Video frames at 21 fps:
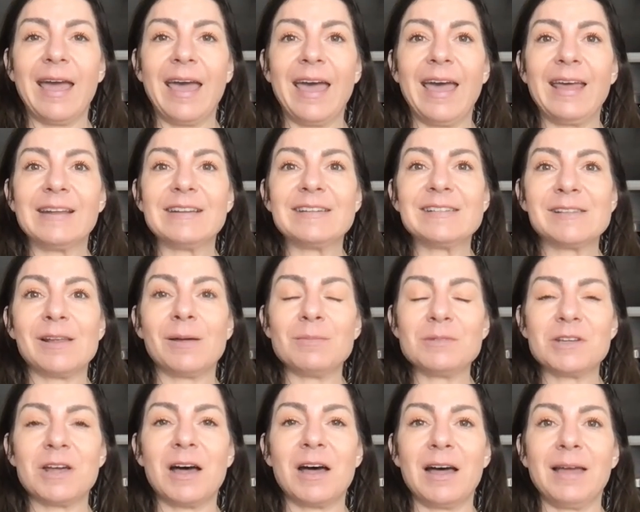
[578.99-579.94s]
And
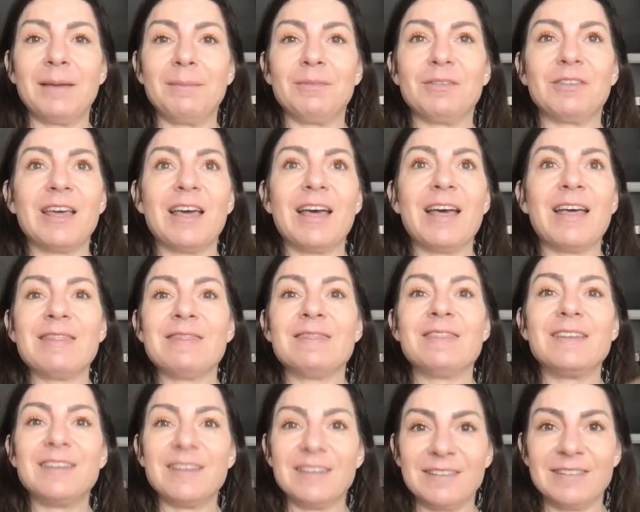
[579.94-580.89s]
sometimes
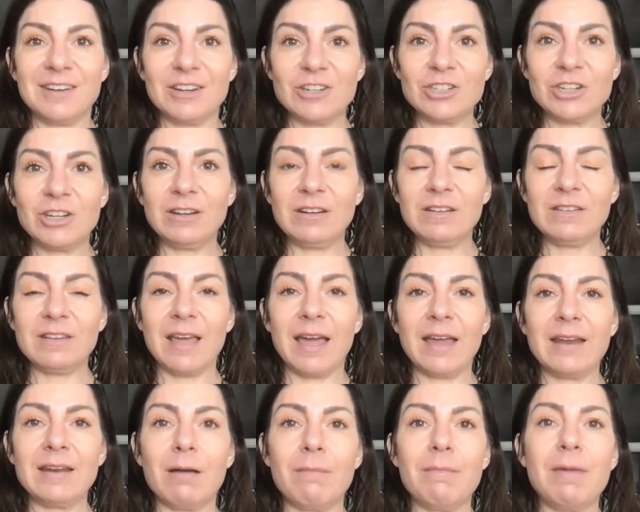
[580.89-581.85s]
the decisions
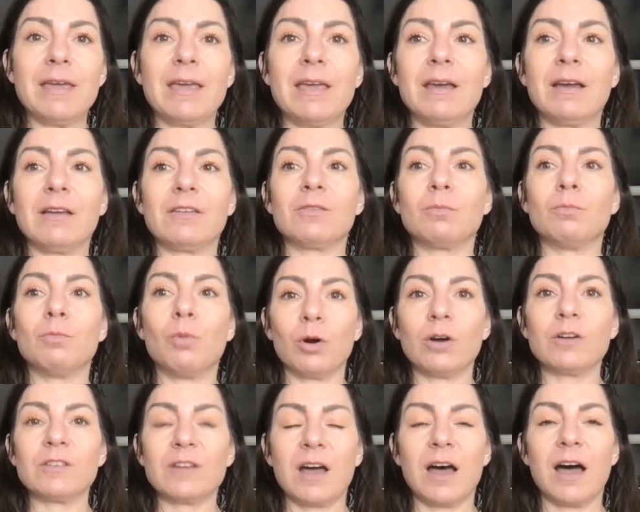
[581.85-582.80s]
end up making us
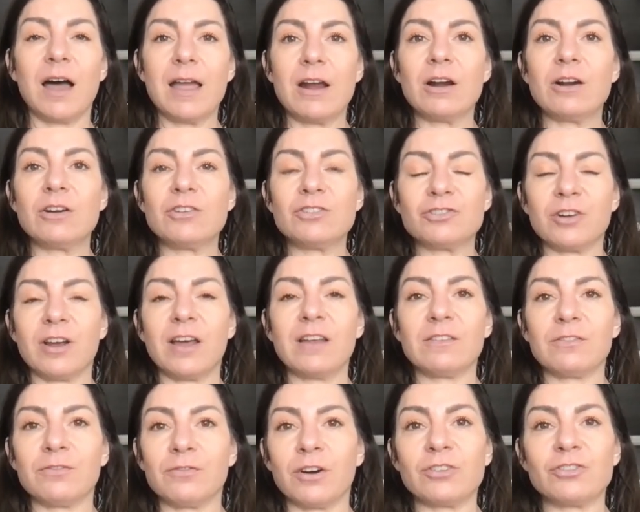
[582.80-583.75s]
more tired,
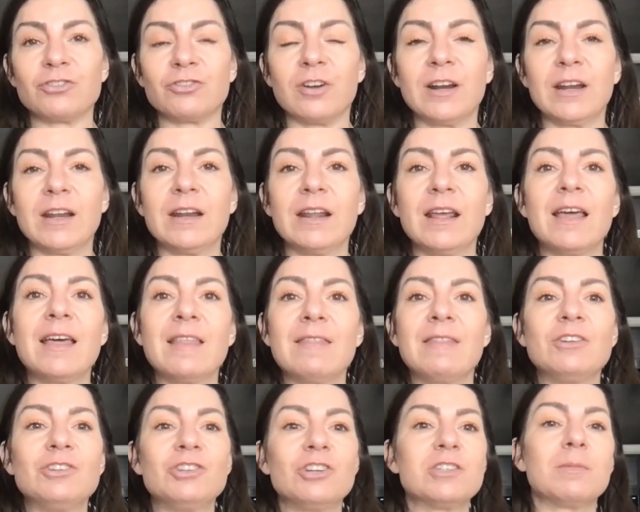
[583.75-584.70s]
stressed, frustrated
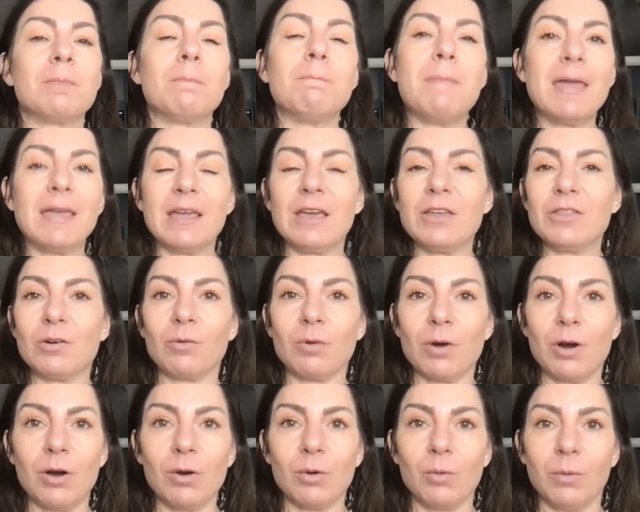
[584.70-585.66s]
than just making the
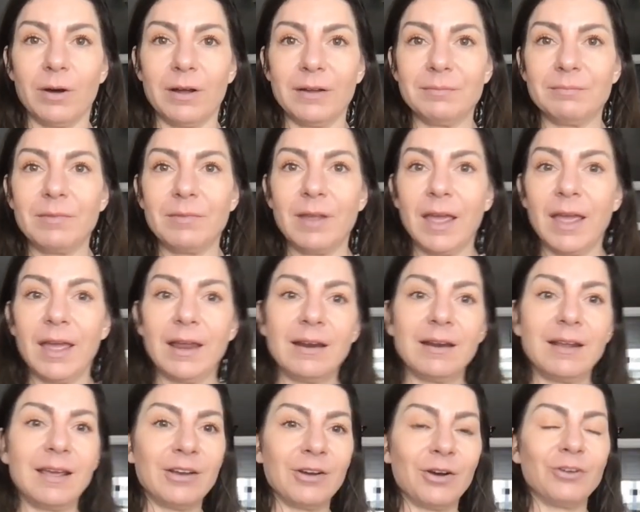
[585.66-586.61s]
wrong one.
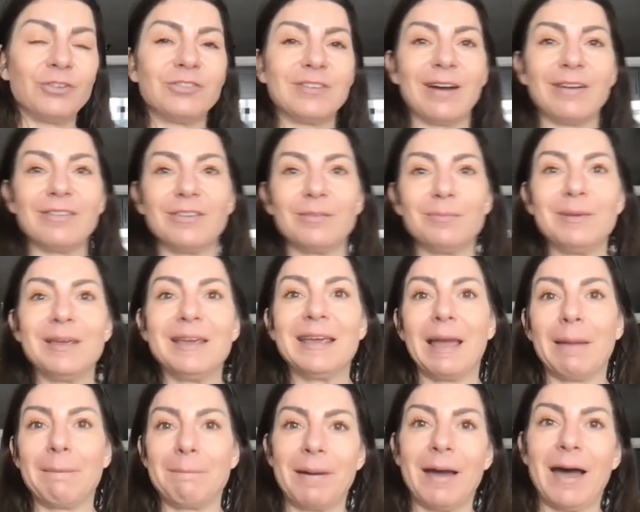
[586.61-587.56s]
And it goes down to
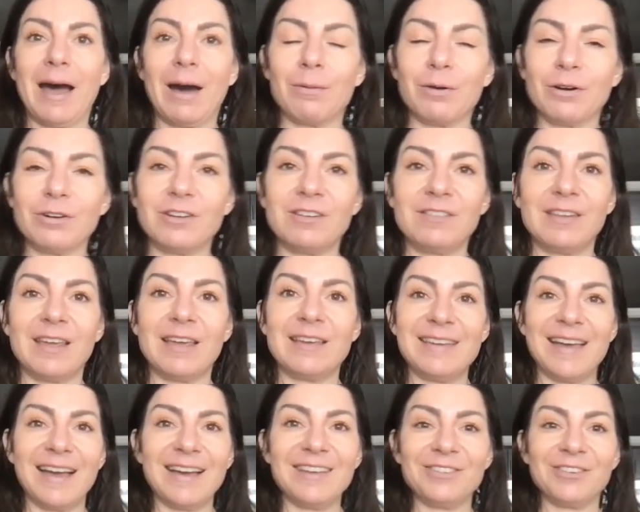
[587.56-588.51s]
being empowered to say
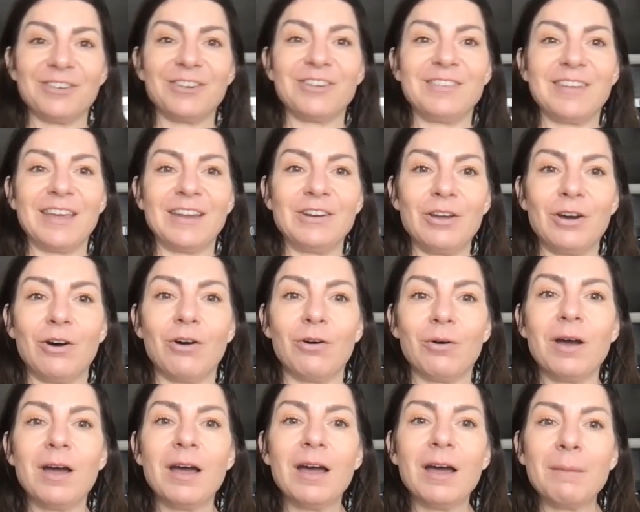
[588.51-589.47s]
yes or to say
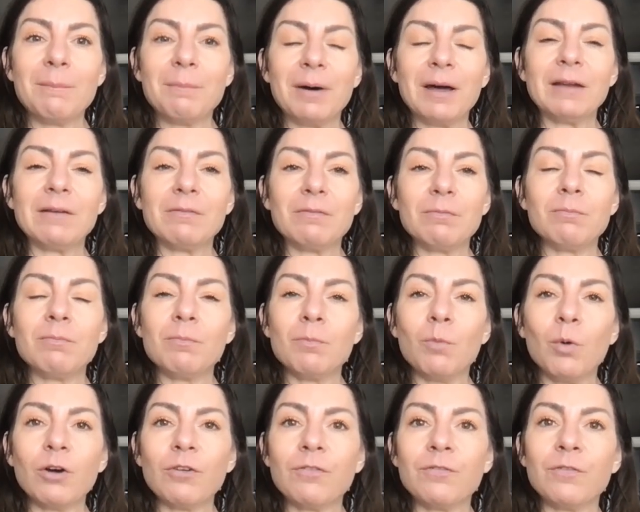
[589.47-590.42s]
no. But
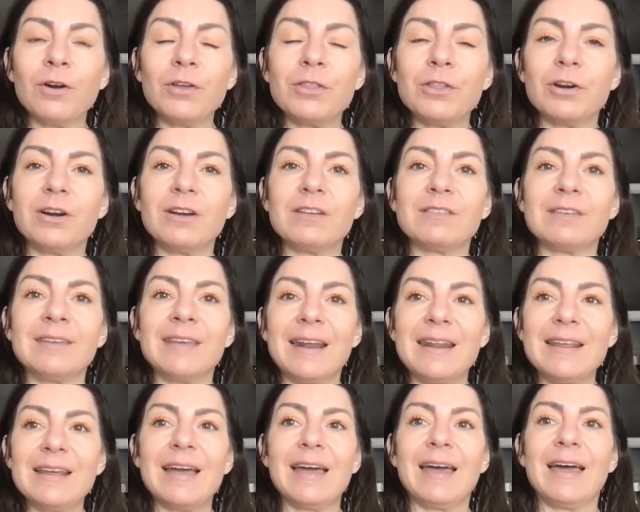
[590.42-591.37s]
more further is
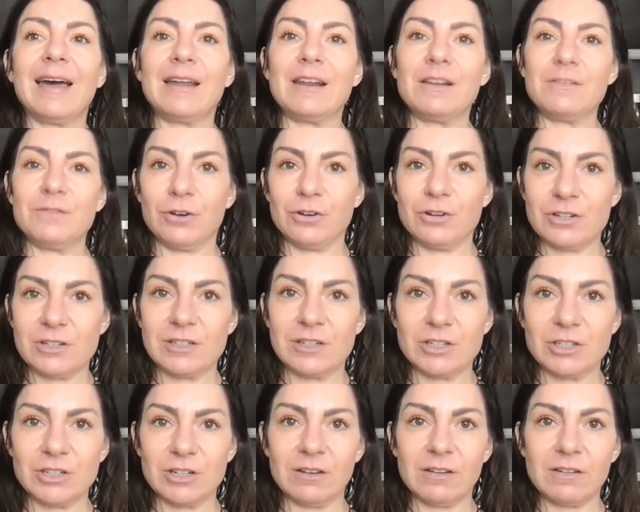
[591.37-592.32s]
getting ahead of your
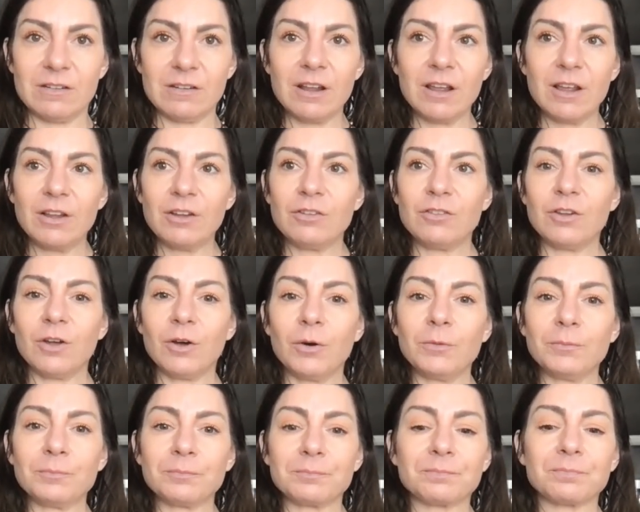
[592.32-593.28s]
decisions.
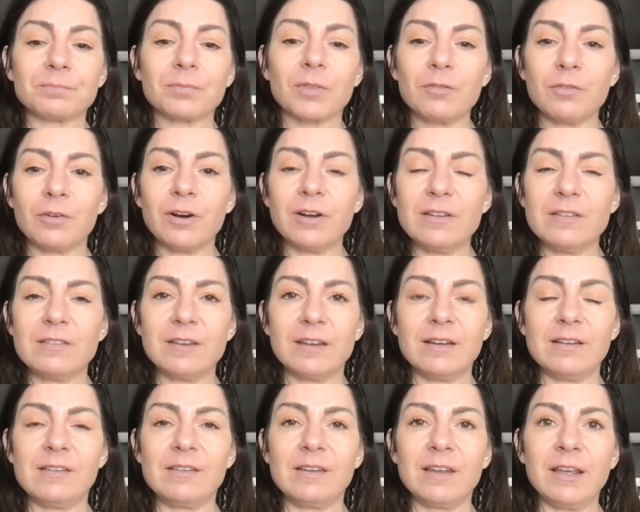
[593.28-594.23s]
So, for
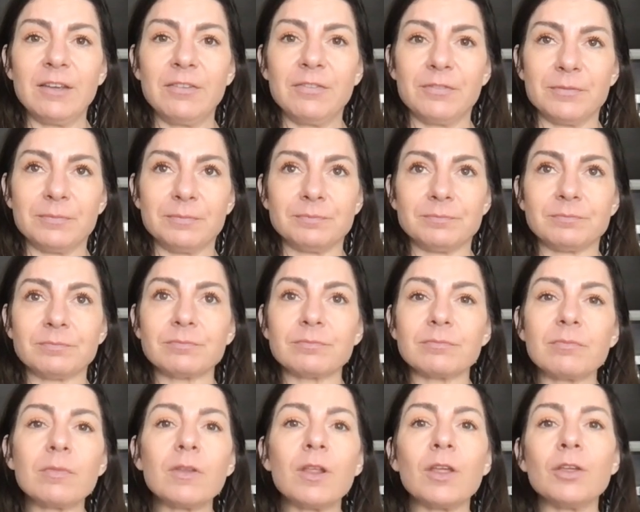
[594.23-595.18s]
instance, if
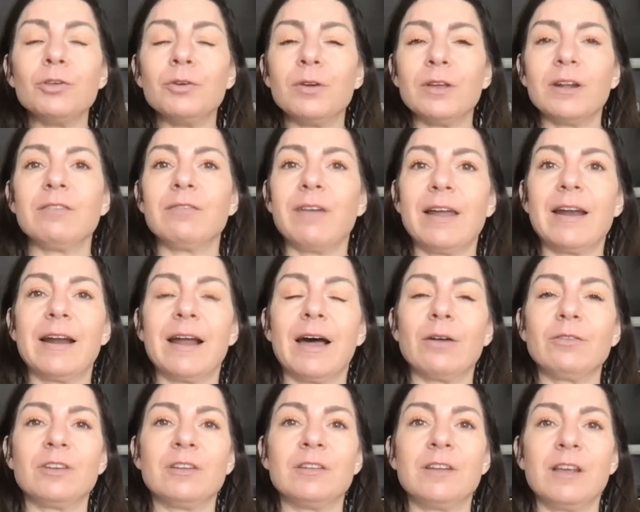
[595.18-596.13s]
you get invited
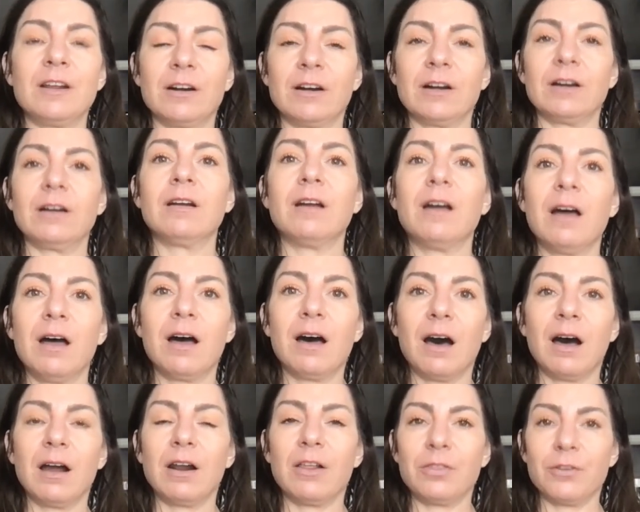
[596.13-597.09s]
out to dinner
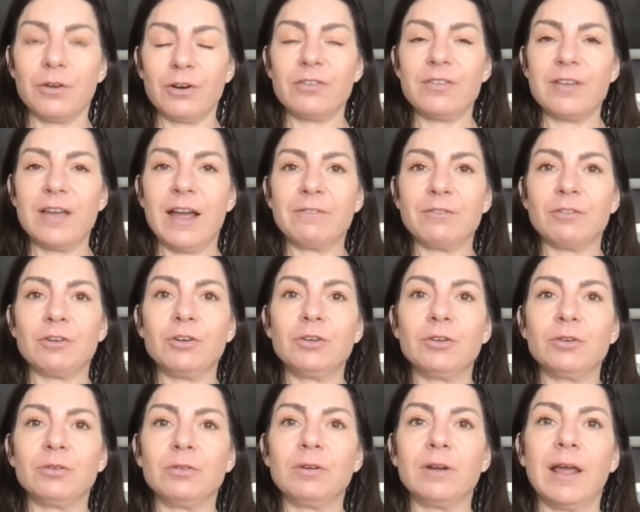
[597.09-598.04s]
on a Thursday
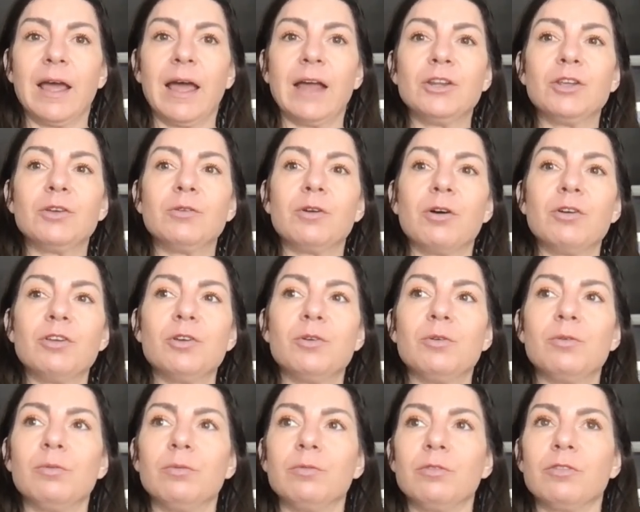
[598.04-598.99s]
afternoon and you know
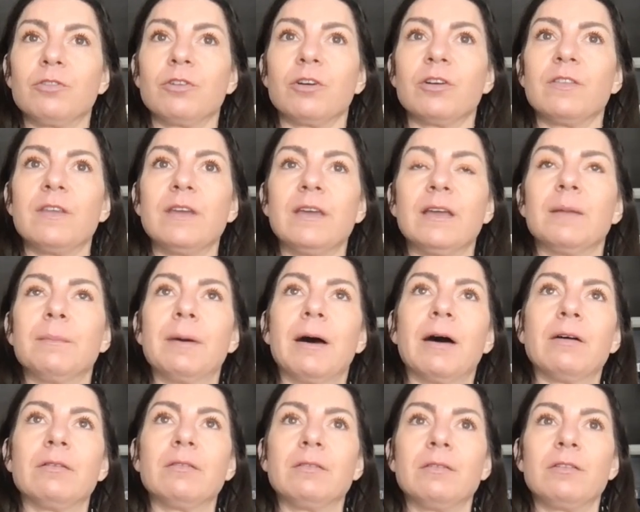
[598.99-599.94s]
you start thinking
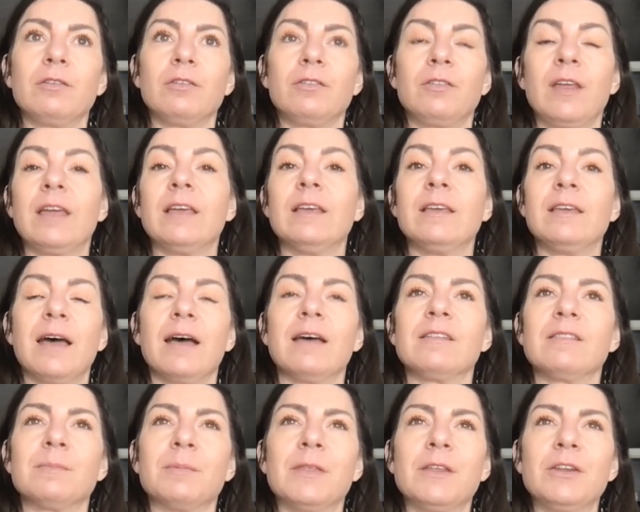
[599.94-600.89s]
about saying
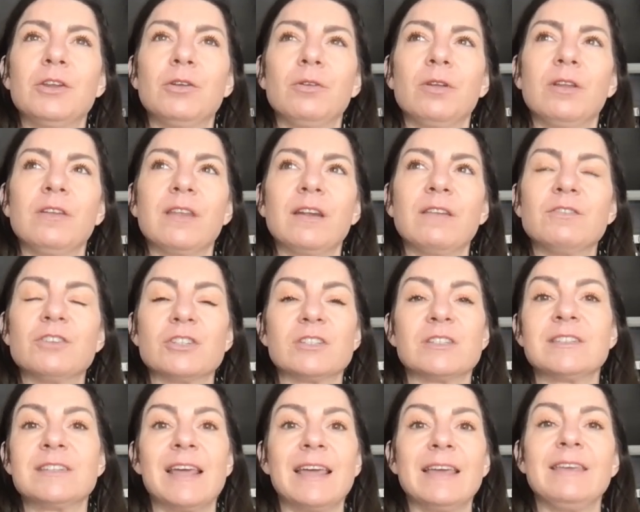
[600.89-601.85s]
yes, but then you instead of
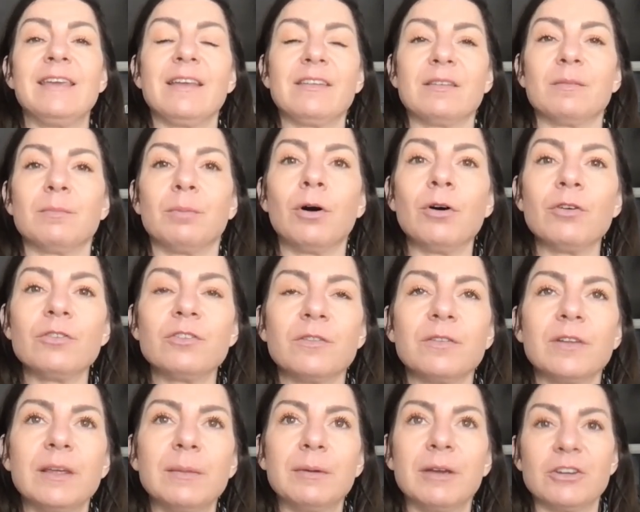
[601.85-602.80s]
just saying yes
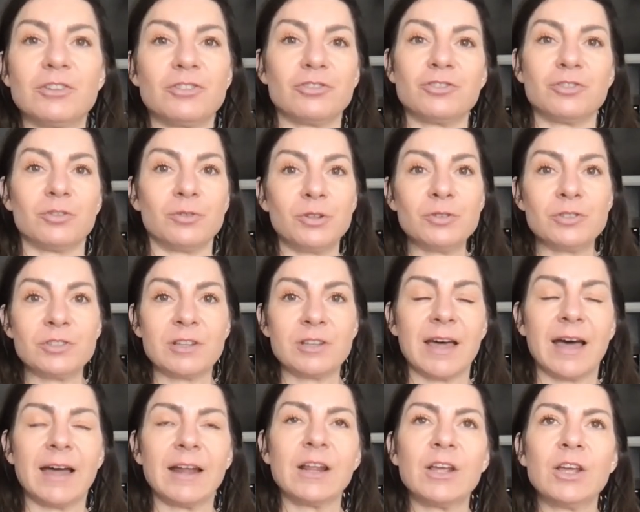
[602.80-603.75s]
impulsively because you're so used to
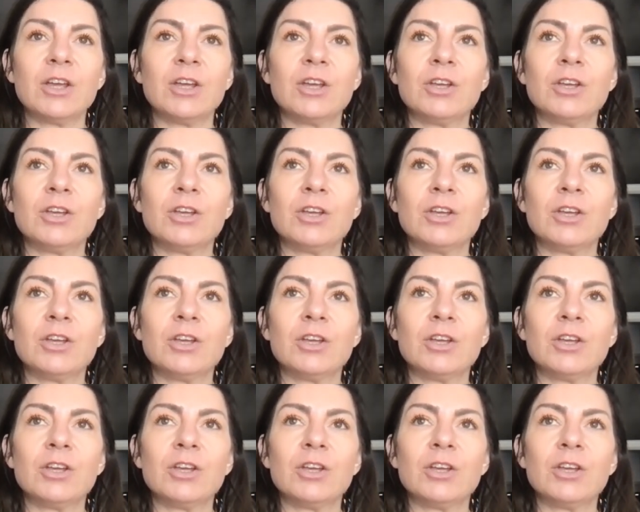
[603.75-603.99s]
that,